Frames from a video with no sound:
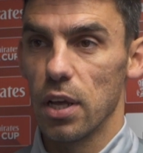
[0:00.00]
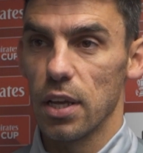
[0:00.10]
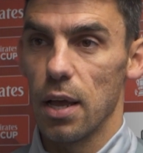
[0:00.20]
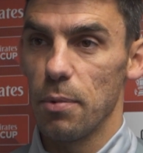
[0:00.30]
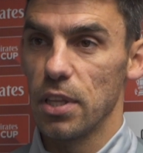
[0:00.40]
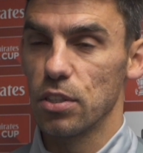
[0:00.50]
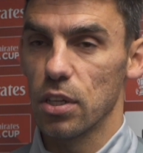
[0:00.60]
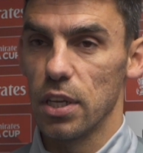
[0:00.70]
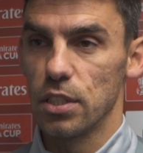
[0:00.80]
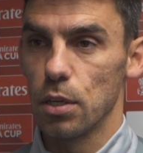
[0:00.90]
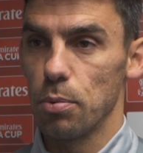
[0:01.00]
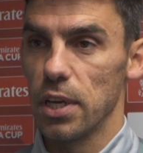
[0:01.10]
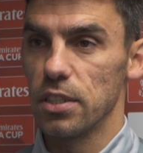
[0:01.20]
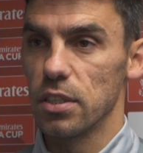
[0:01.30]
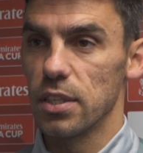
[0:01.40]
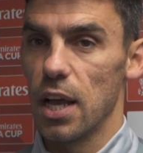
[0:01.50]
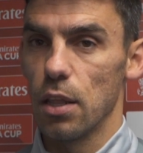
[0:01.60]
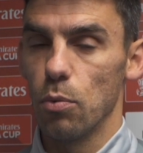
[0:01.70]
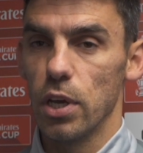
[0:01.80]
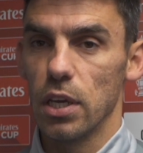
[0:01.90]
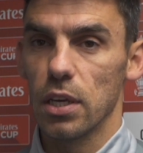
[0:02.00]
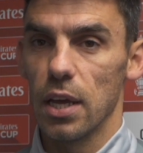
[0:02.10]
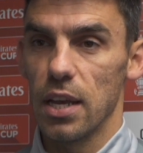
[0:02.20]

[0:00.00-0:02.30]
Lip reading: I made this clear to the players at the start of the week.